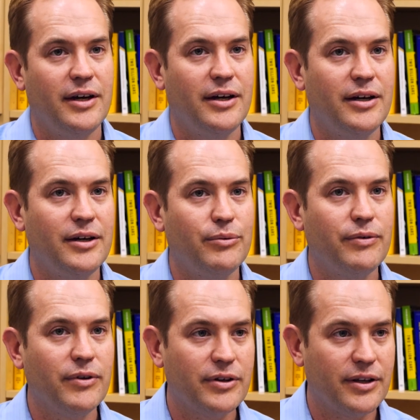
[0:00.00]
And
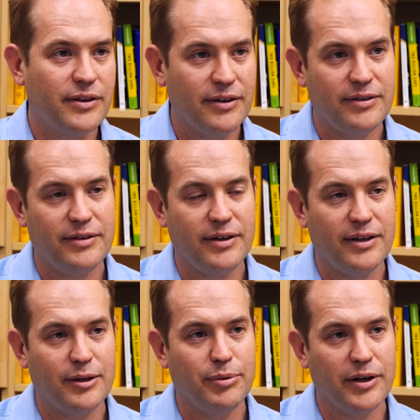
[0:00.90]
we've looked at this
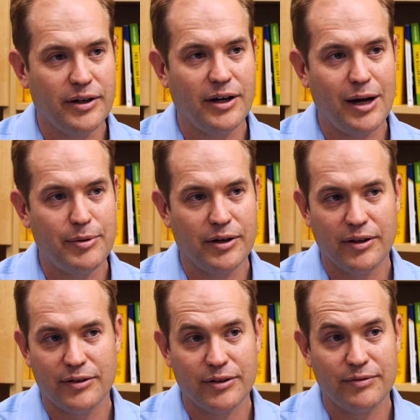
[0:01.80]
at the Plug-in Hybrid and
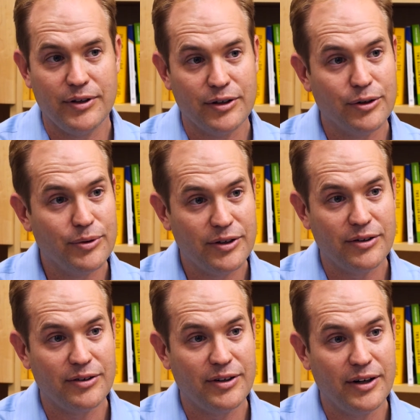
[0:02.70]
Electric Vehicle
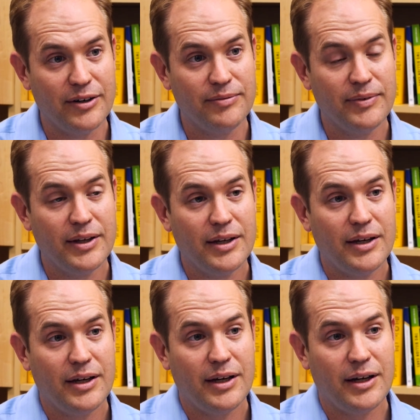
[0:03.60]
Research Center
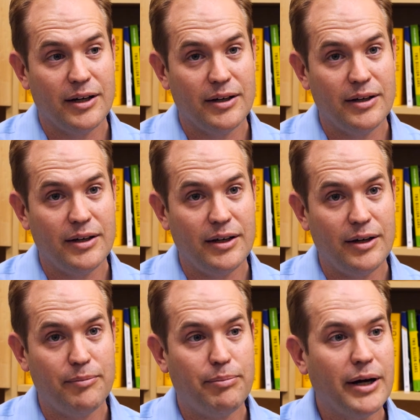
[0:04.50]

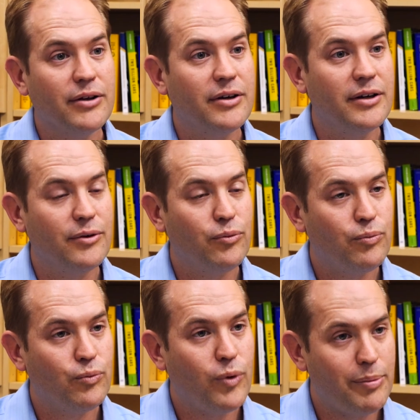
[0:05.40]
by looking at
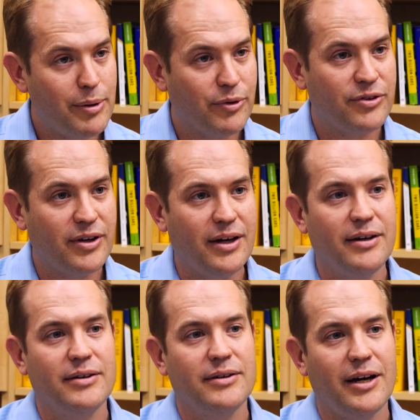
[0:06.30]
what people
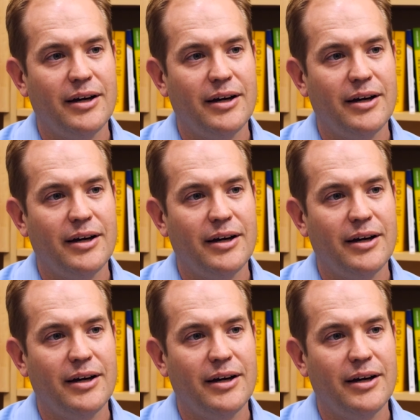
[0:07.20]
say